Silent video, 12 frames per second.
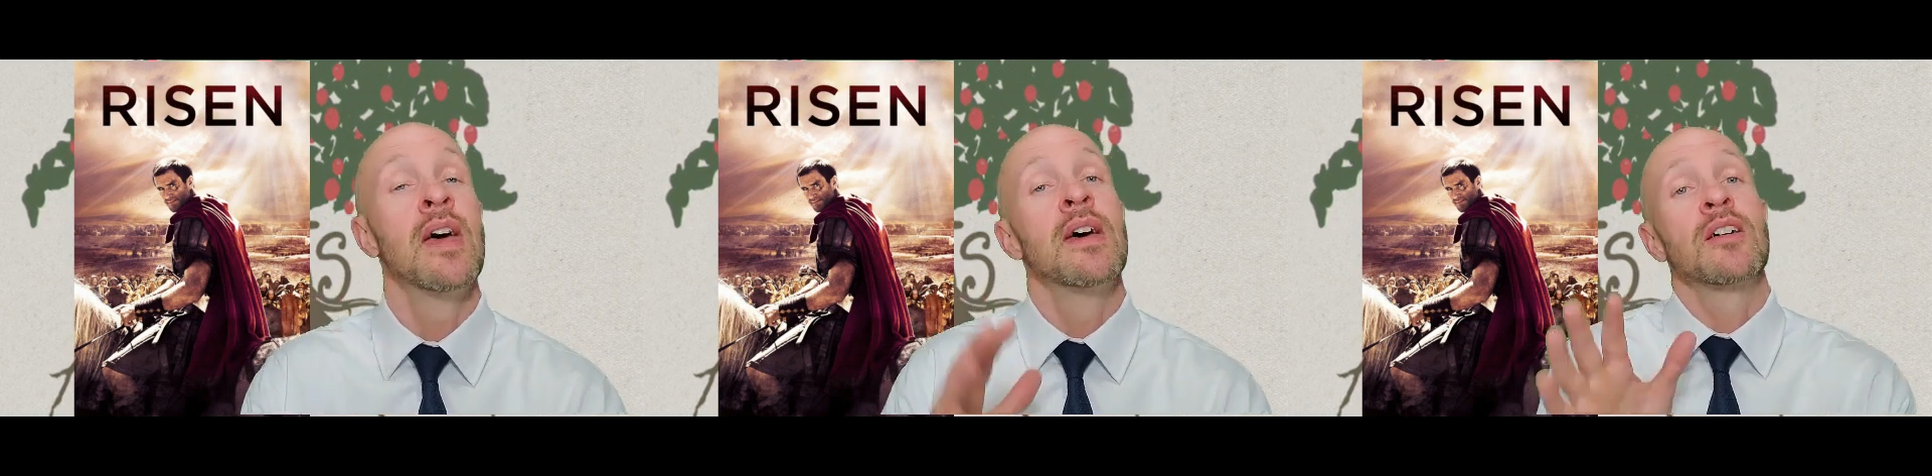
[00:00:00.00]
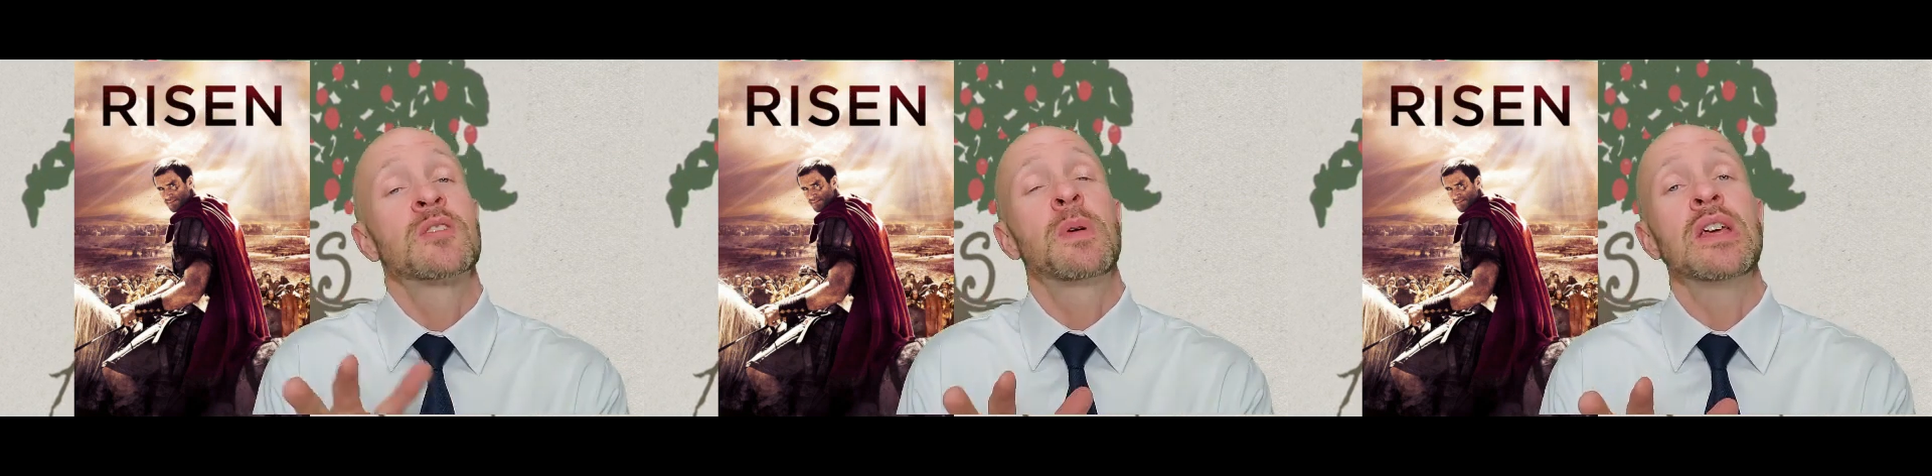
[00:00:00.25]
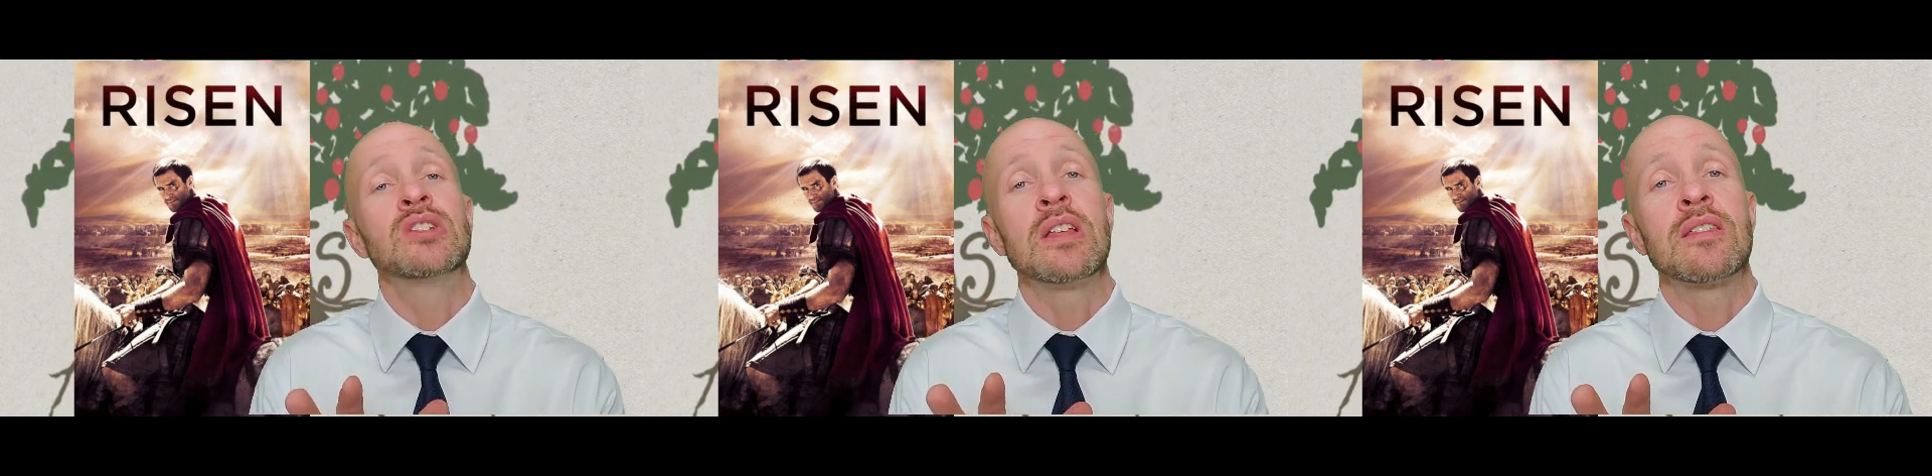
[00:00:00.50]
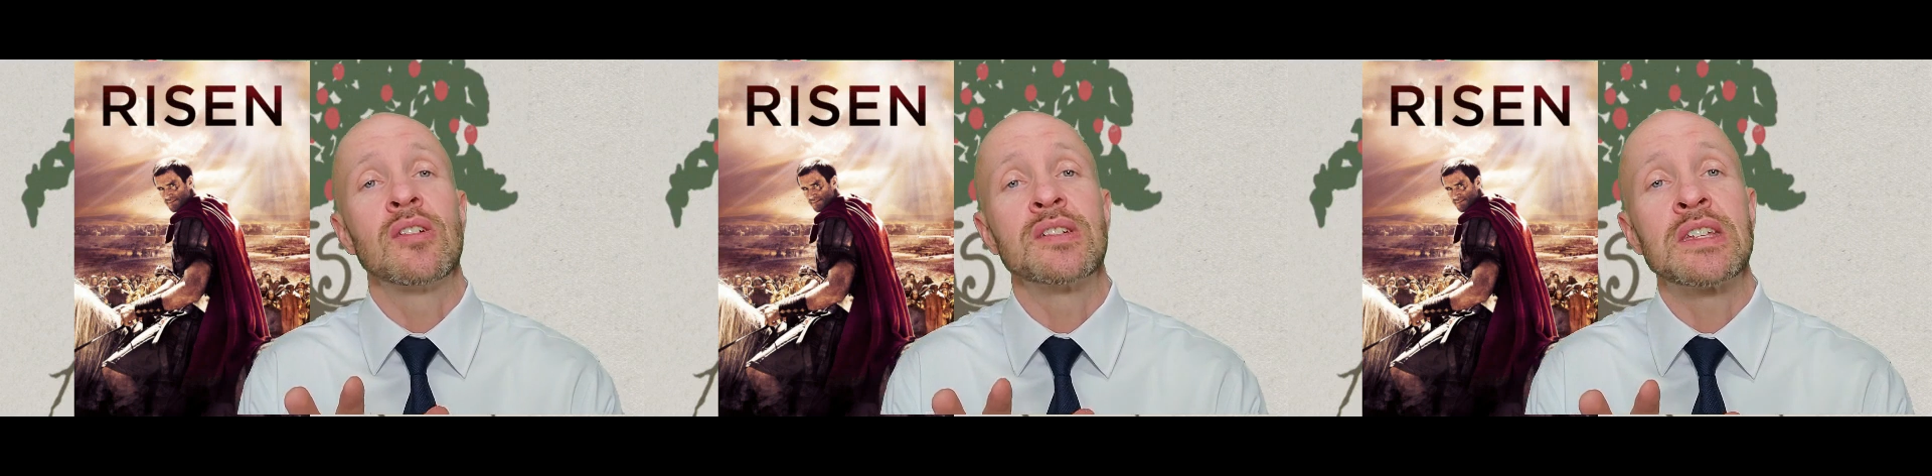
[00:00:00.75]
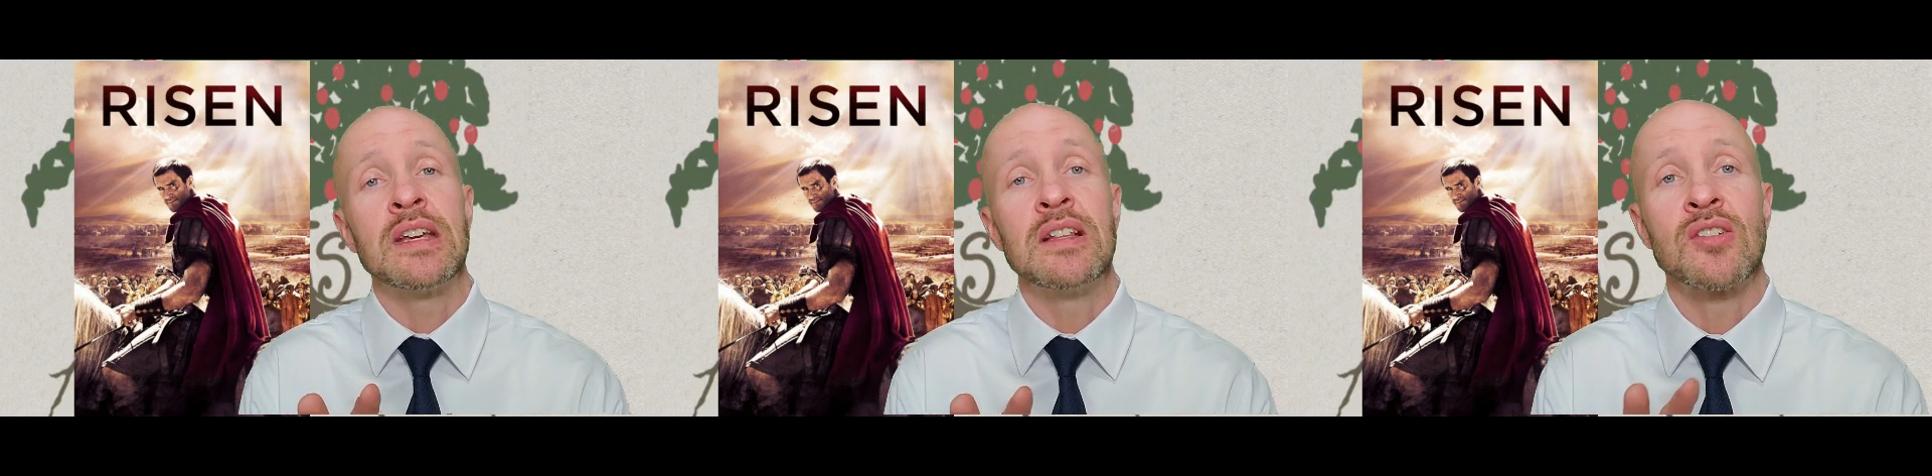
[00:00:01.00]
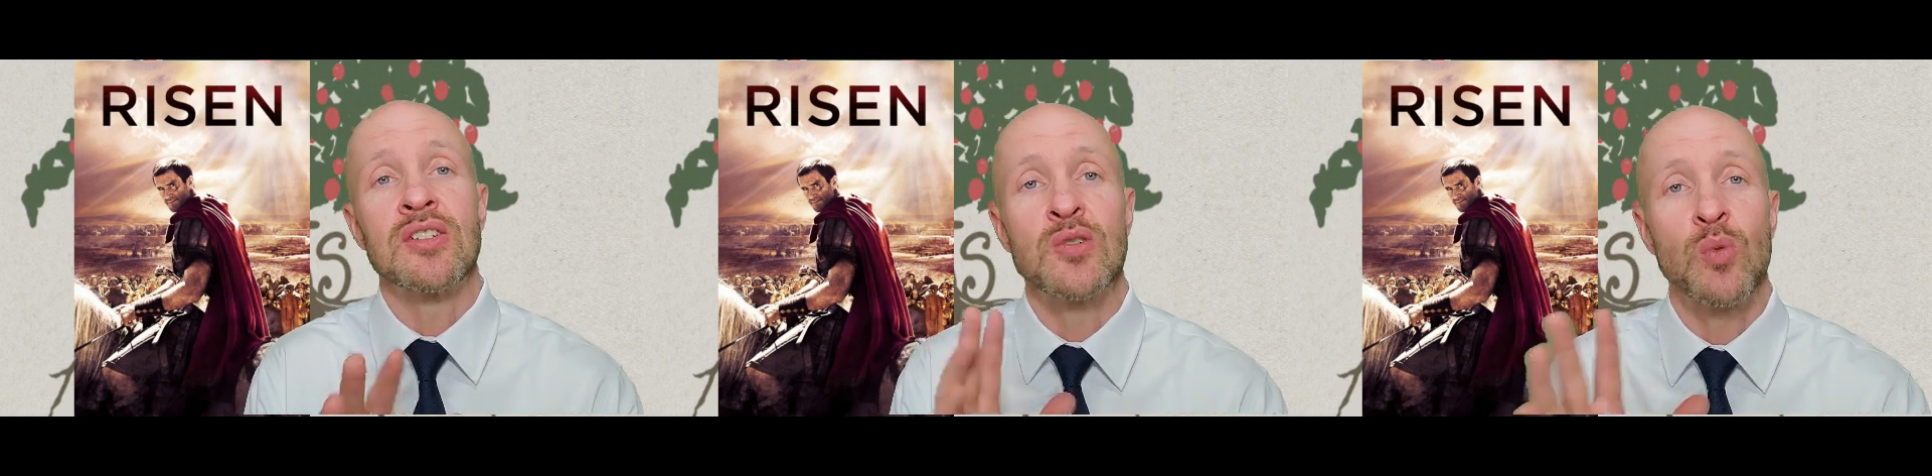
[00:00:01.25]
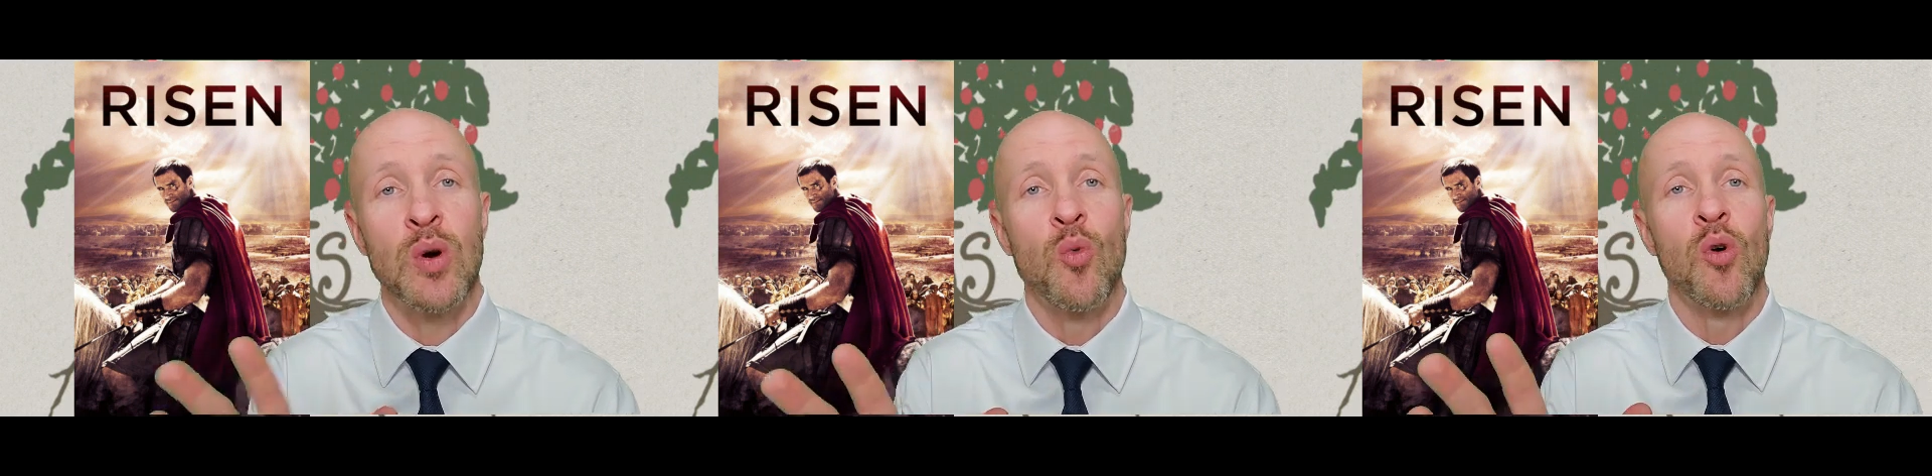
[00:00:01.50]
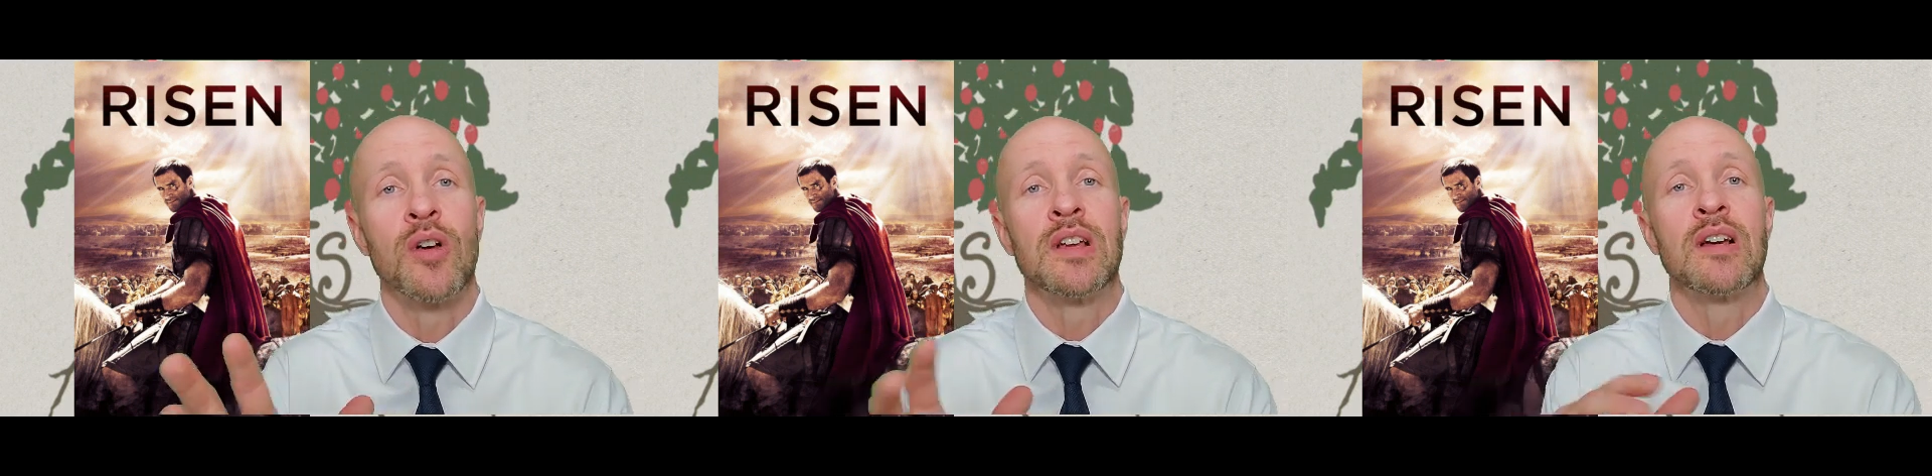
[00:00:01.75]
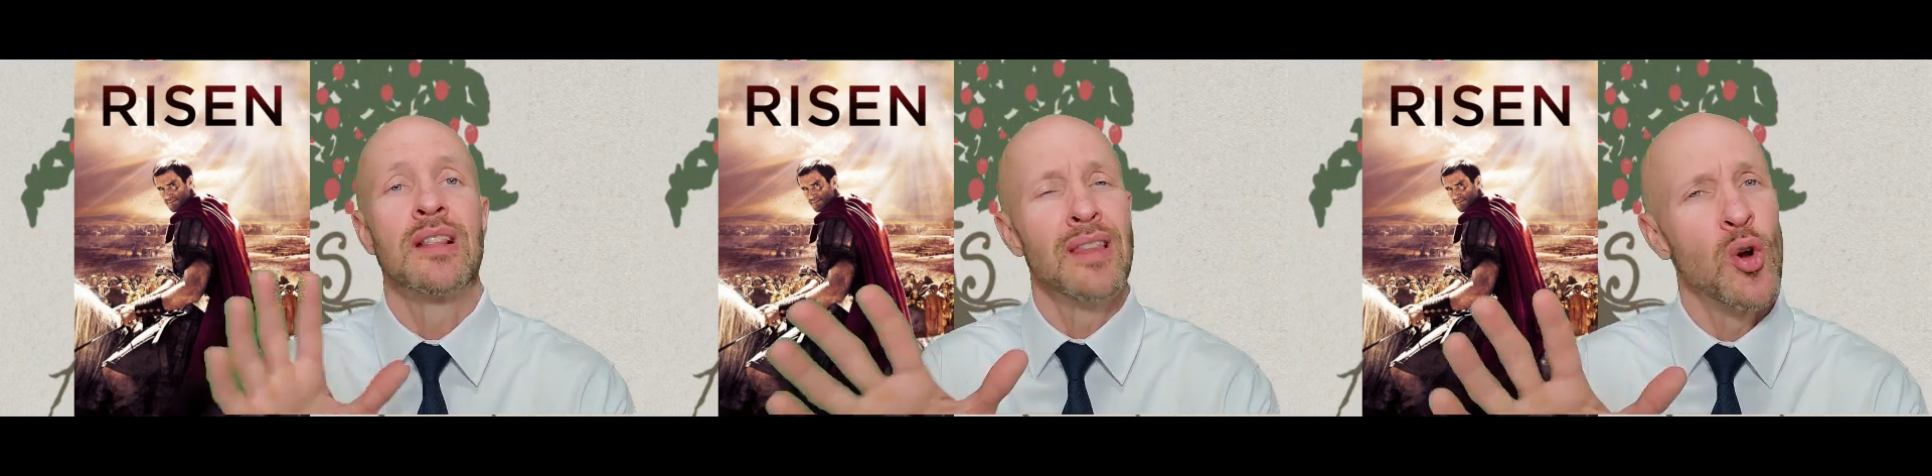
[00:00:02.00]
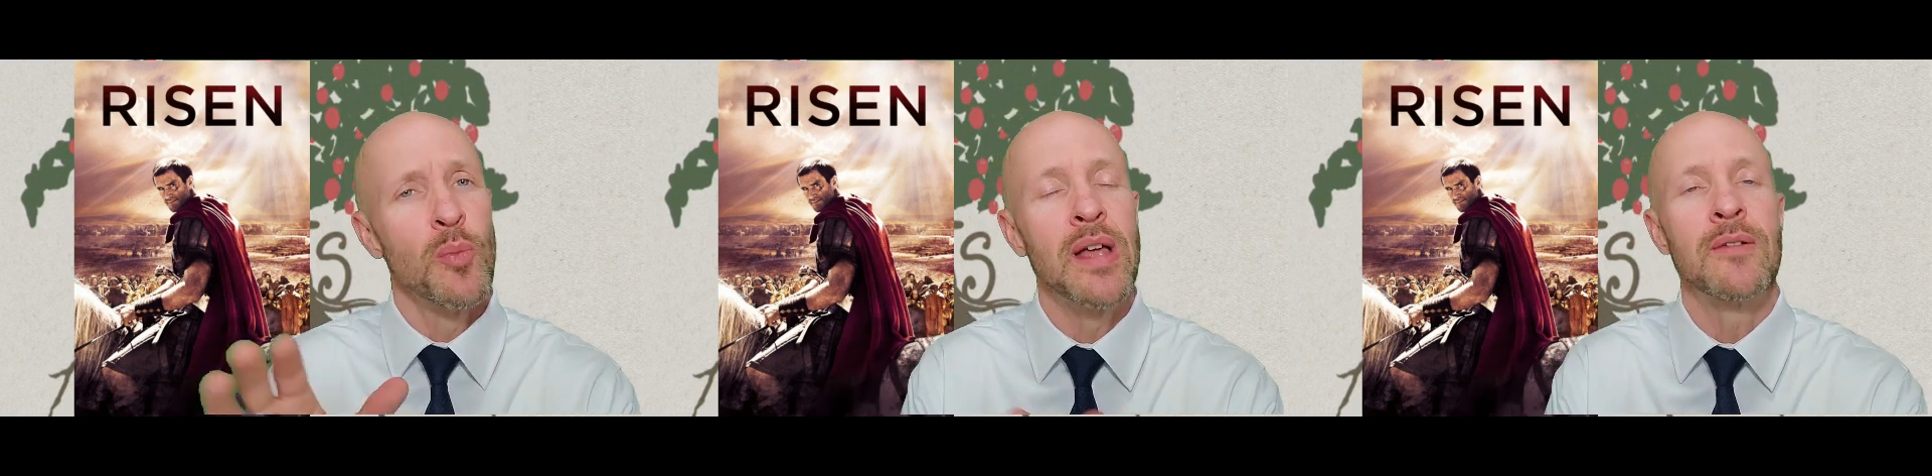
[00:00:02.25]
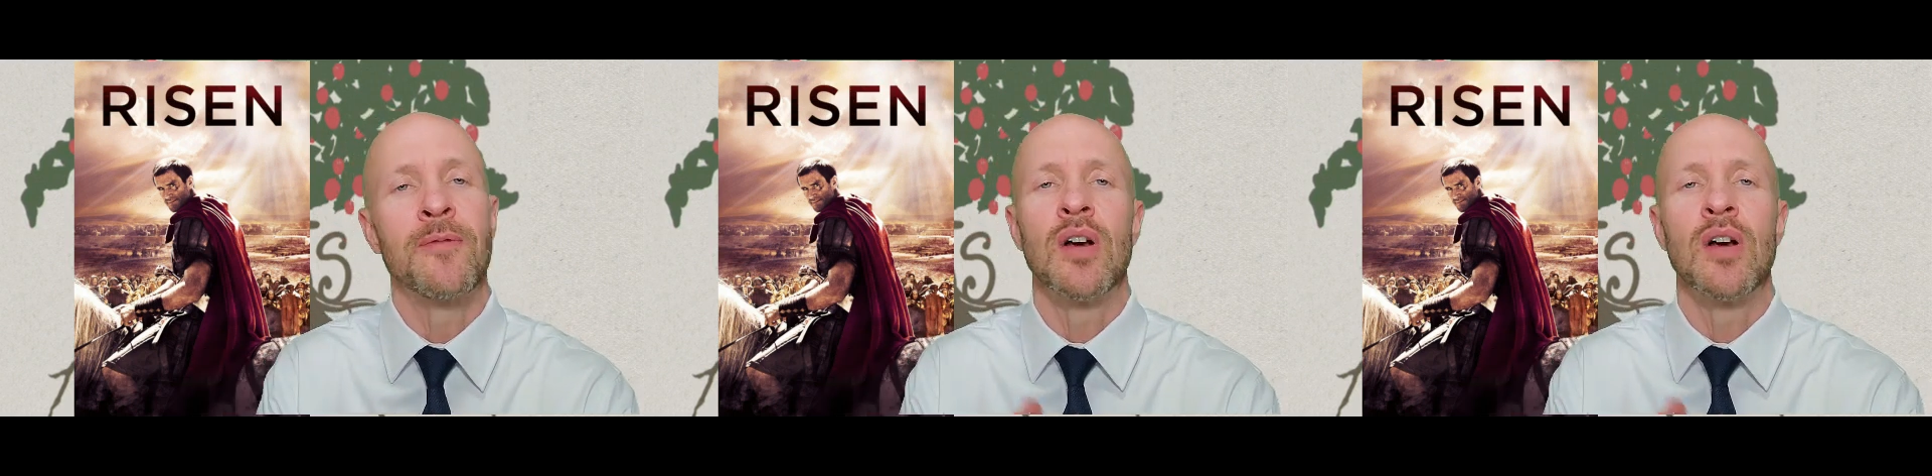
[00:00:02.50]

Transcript: Now, it's PG-13, so I just want to warn you a little bit.